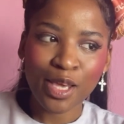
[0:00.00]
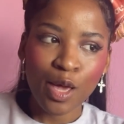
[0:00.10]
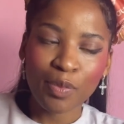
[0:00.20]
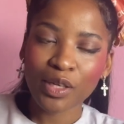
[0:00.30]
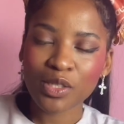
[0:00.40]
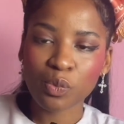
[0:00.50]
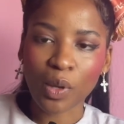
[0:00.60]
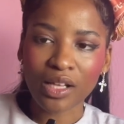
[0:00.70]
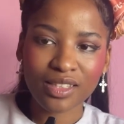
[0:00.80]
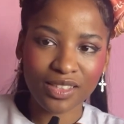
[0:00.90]
Because
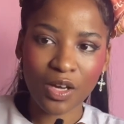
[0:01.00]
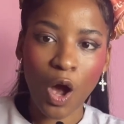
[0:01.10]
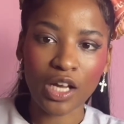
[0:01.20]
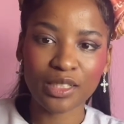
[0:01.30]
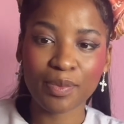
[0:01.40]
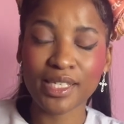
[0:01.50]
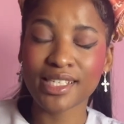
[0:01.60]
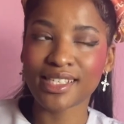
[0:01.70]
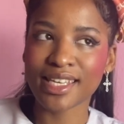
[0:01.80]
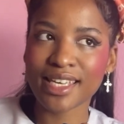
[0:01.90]
wealth can't be
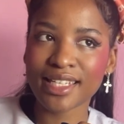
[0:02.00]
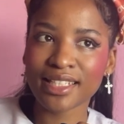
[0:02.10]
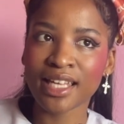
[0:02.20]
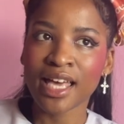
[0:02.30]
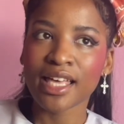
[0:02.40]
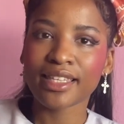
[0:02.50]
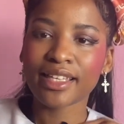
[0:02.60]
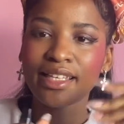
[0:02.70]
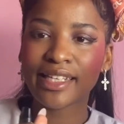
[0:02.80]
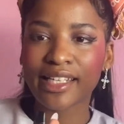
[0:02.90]
seen, the
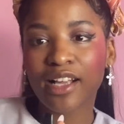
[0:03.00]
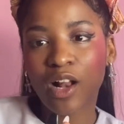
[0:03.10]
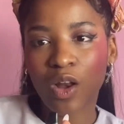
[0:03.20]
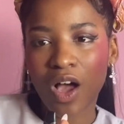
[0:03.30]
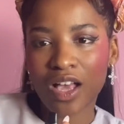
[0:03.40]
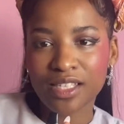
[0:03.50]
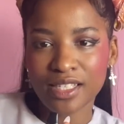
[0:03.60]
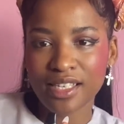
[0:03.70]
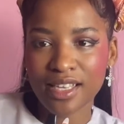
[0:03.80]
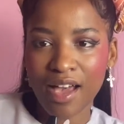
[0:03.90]
elite
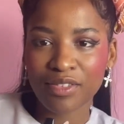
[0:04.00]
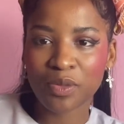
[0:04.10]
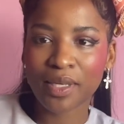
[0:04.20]
classes have to